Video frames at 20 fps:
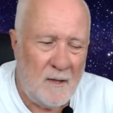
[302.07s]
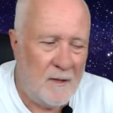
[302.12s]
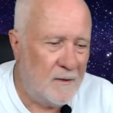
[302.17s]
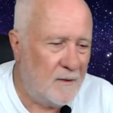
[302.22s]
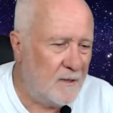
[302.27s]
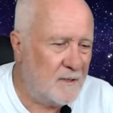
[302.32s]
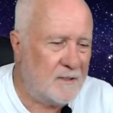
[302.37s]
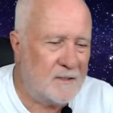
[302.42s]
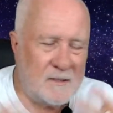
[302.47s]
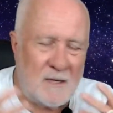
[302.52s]

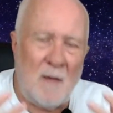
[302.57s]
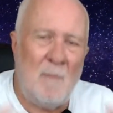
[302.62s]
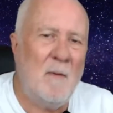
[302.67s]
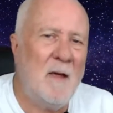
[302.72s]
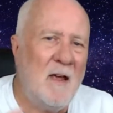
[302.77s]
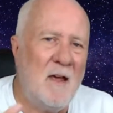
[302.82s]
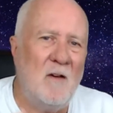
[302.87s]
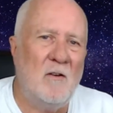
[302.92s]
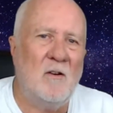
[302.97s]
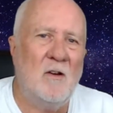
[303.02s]
that are
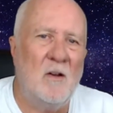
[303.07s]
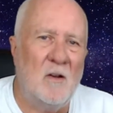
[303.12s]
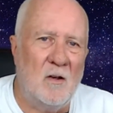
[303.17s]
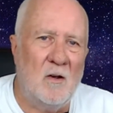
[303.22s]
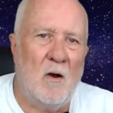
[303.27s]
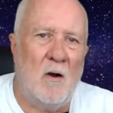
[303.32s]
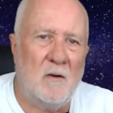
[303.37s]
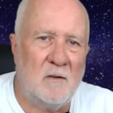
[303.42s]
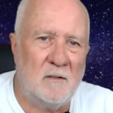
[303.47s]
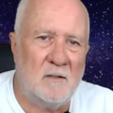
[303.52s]
somehow
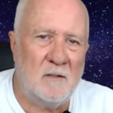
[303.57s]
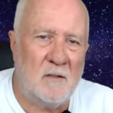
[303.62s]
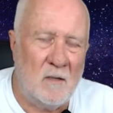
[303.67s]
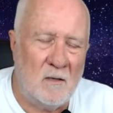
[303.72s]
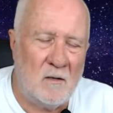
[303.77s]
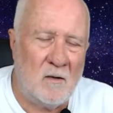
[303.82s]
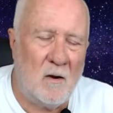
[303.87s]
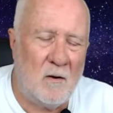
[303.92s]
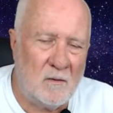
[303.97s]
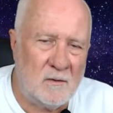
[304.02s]

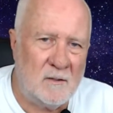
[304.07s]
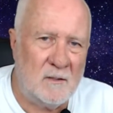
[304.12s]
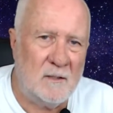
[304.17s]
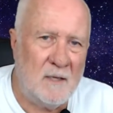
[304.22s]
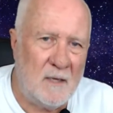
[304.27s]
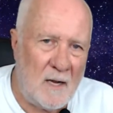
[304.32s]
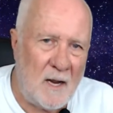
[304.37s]
concocted in